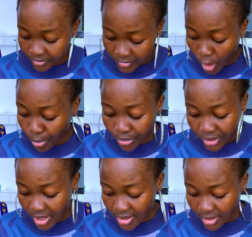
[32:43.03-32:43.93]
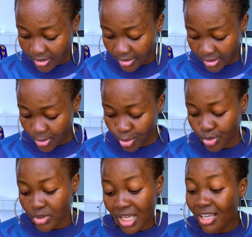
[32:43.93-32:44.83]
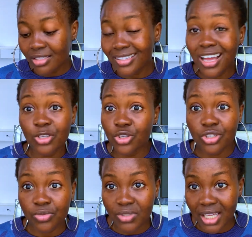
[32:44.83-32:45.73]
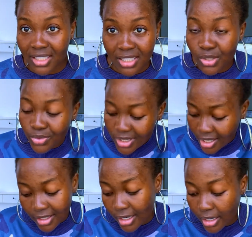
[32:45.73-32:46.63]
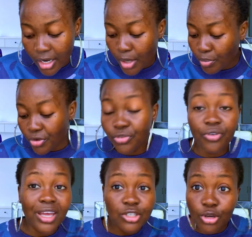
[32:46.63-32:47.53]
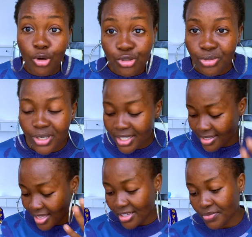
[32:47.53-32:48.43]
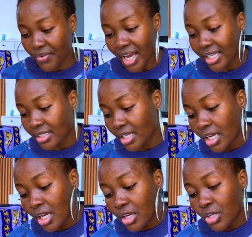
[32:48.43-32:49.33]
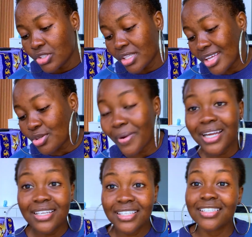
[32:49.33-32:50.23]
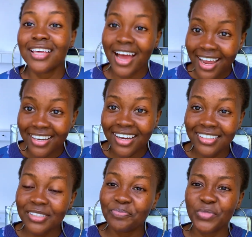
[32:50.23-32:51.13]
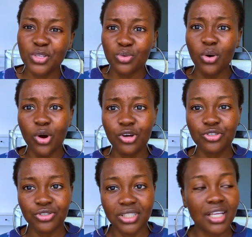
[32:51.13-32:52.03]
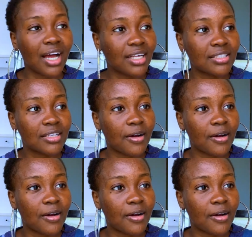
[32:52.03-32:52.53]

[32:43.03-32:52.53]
hope you understand that. So that's just the reality with Canada. But if you're ready to go through it, that's fine. The next on my list is Highland. This is one country that